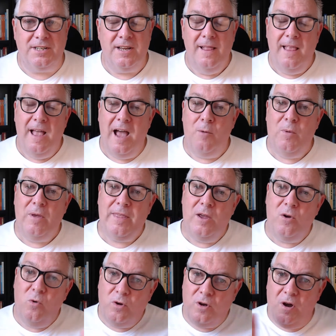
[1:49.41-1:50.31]
And when they
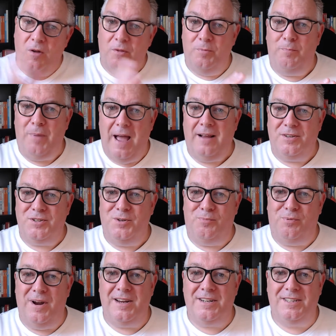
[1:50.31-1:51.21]
all got back to
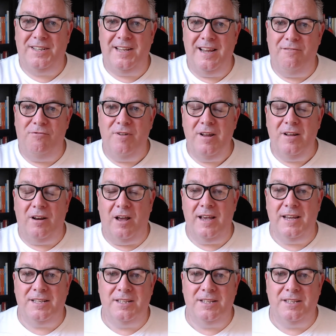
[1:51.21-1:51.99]
Brest, they realised